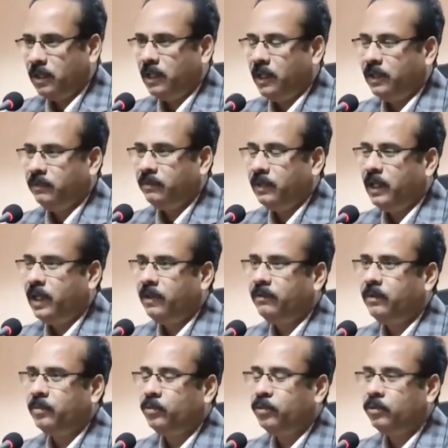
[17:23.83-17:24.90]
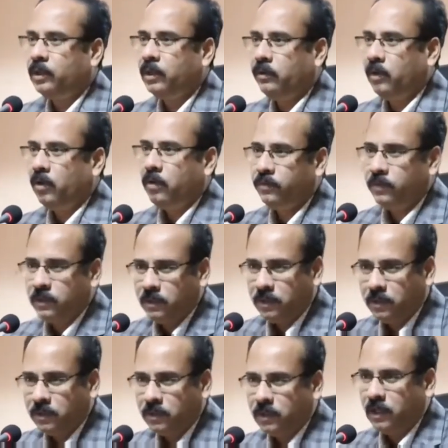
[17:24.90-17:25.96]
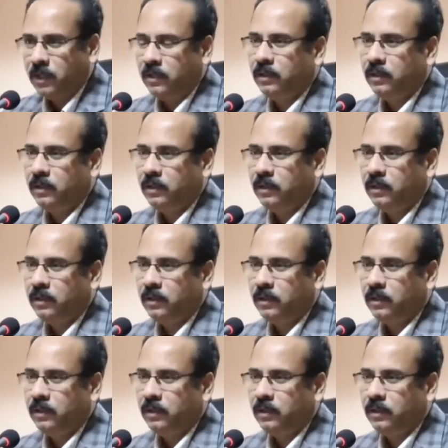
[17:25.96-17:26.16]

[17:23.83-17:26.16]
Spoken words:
Like we have a booth level officers